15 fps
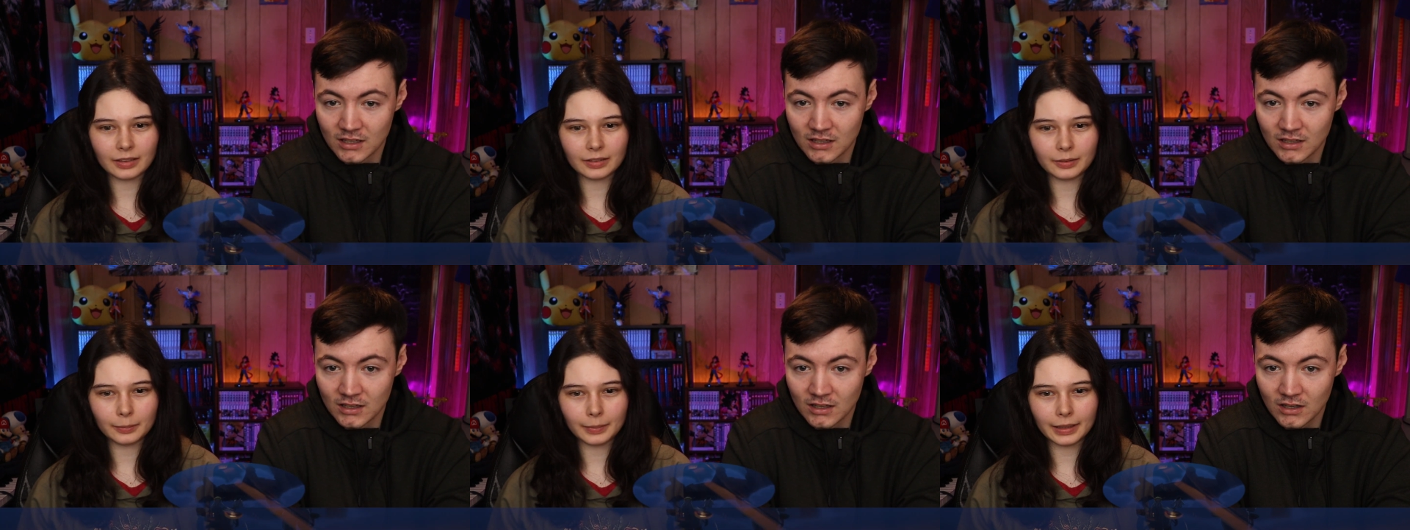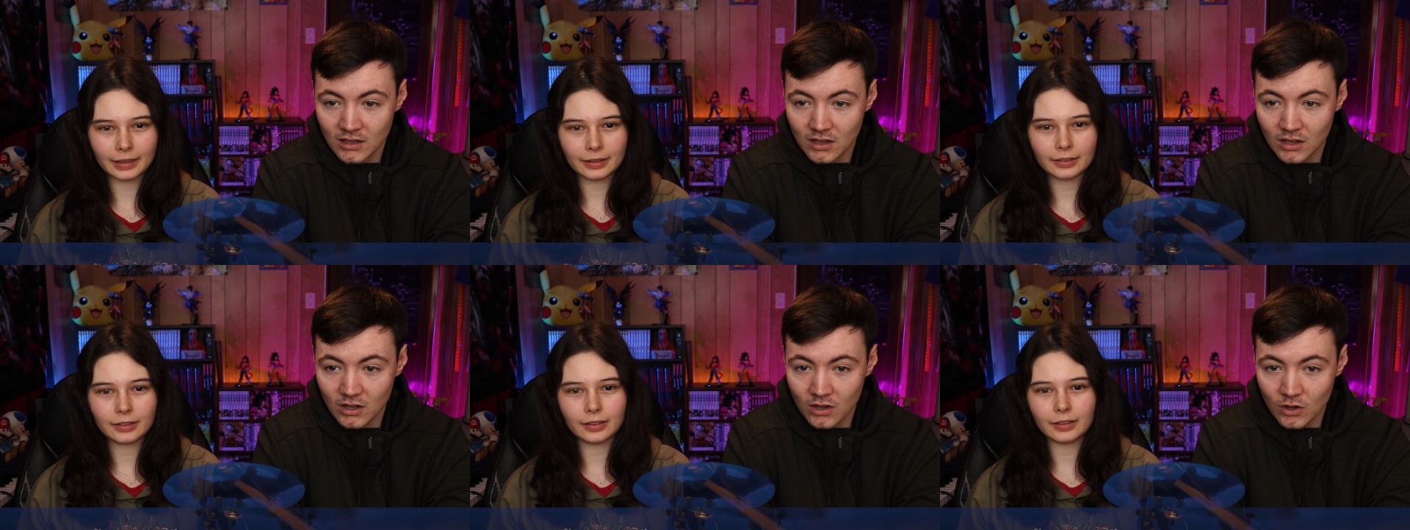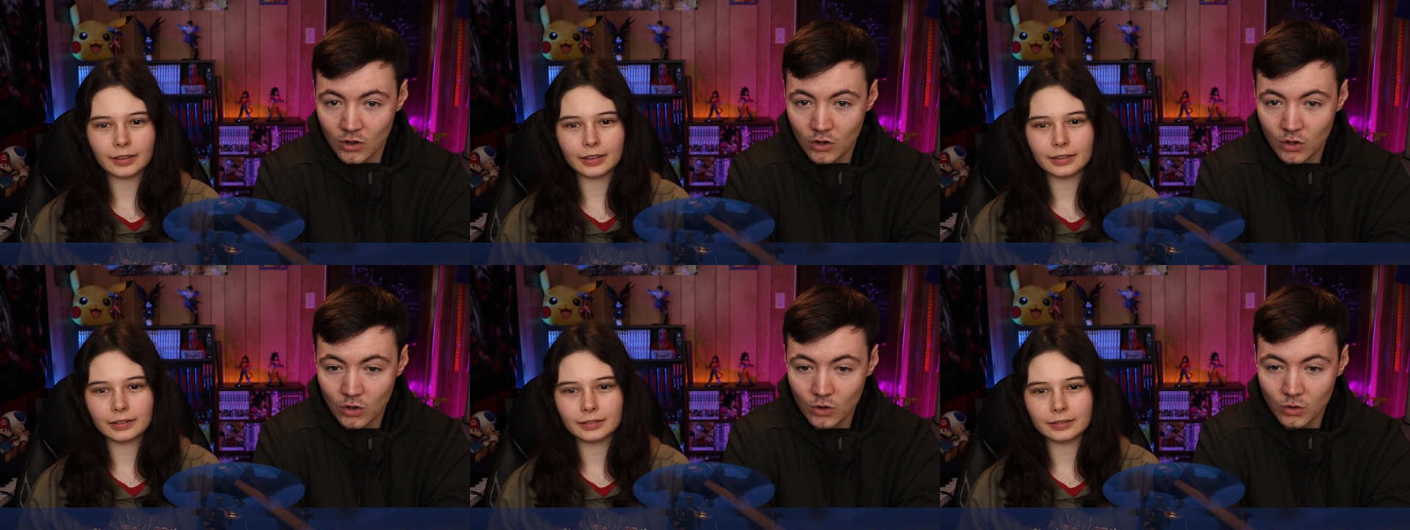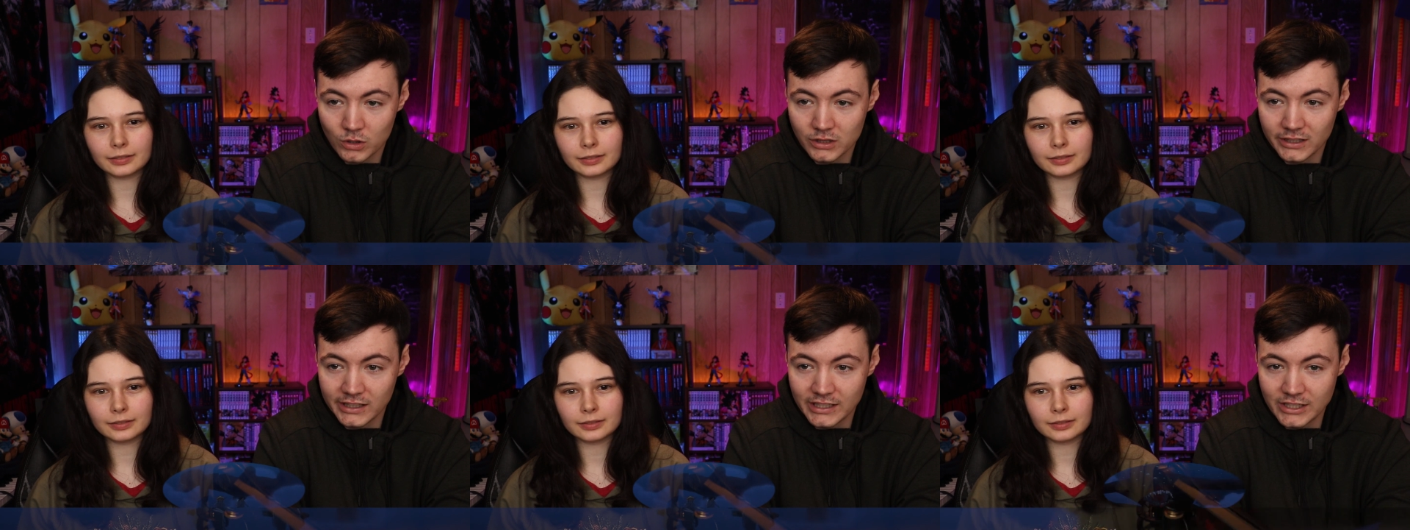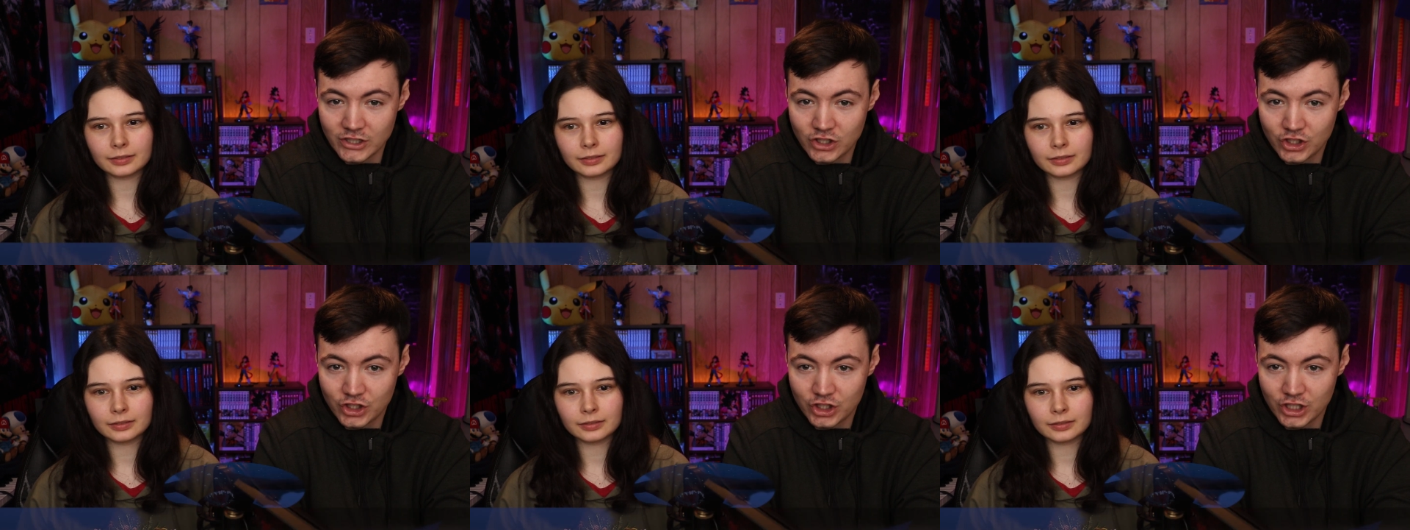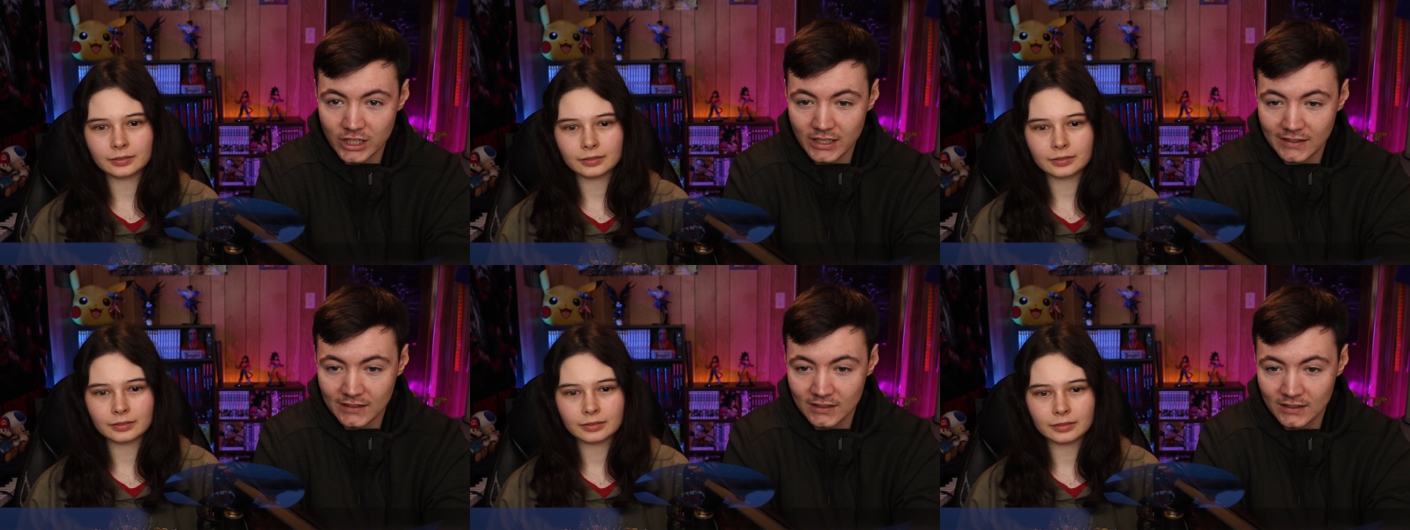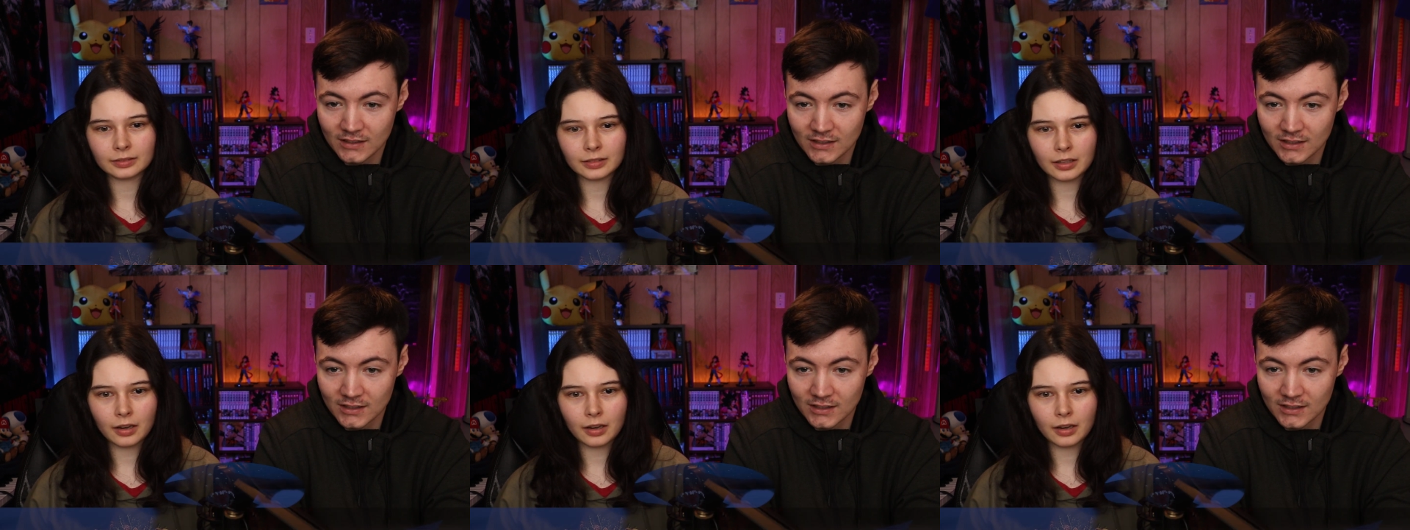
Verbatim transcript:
Speaker 1: Oh my god.
Speaker 2: Holy shit.